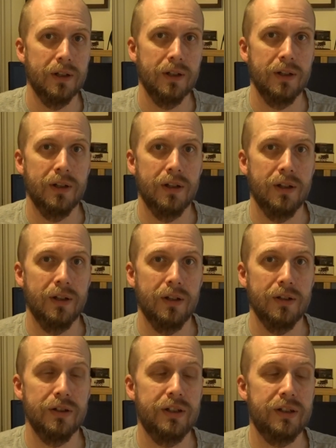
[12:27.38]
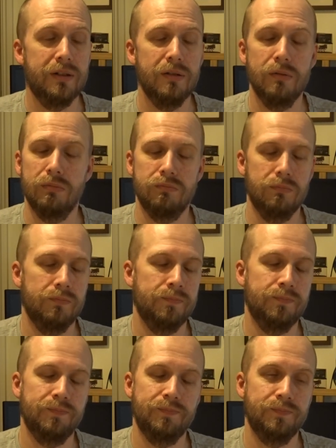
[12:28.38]

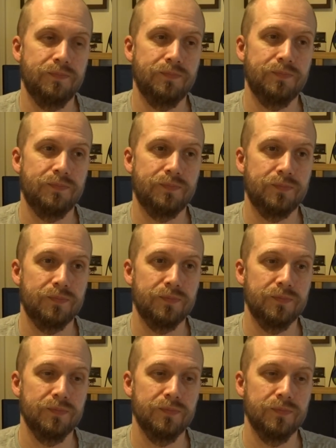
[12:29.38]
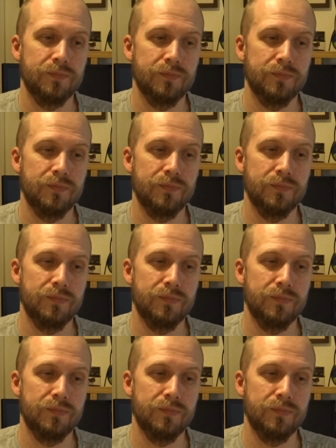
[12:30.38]
[no speech]